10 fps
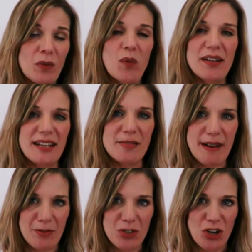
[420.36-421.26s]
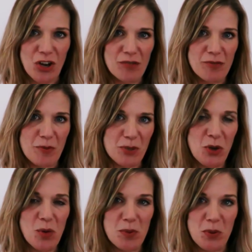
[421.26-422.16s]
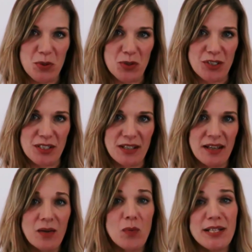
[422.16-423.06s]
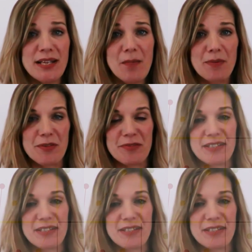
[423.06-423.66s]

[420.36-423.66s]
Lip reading: Working around the chart from the top quadrant, we interpret the